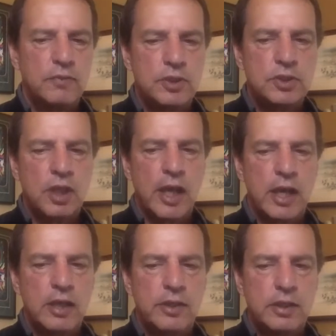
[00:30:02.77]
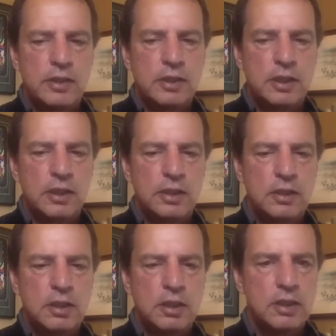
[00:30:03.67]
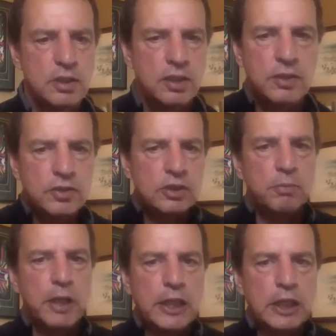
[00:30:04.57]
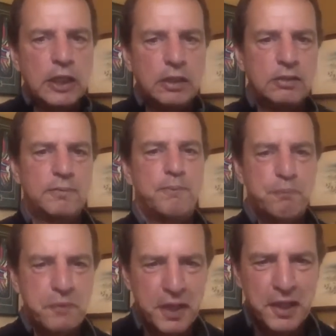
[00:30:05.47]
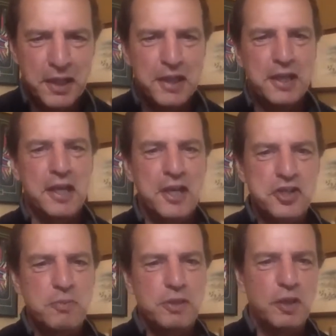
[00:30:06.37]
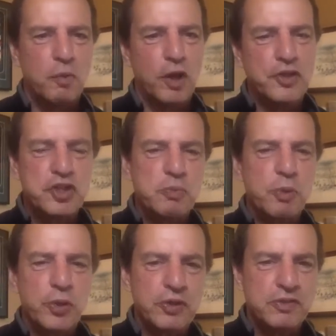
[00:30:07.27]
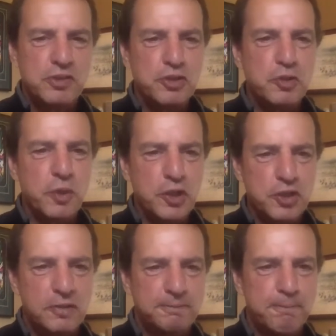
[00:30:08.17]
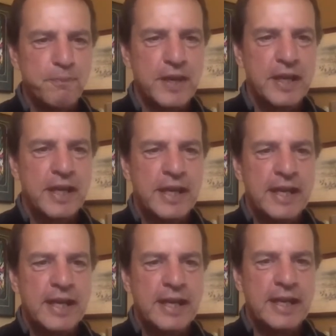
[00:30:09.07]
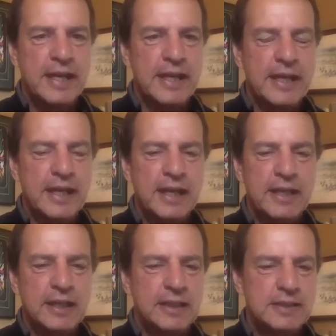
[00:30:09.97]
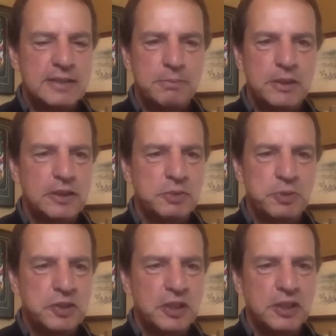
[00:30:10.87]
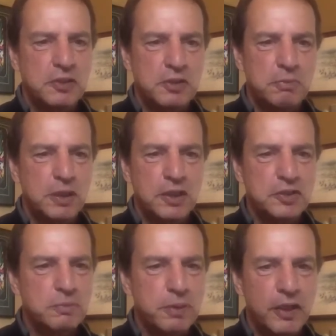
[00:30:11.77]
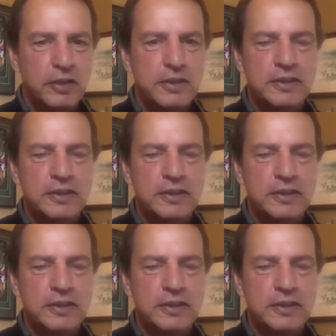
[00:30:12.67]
decided that to make it, it has to be a one sport situation. And I think it's the biggest mistake you can make as a parent.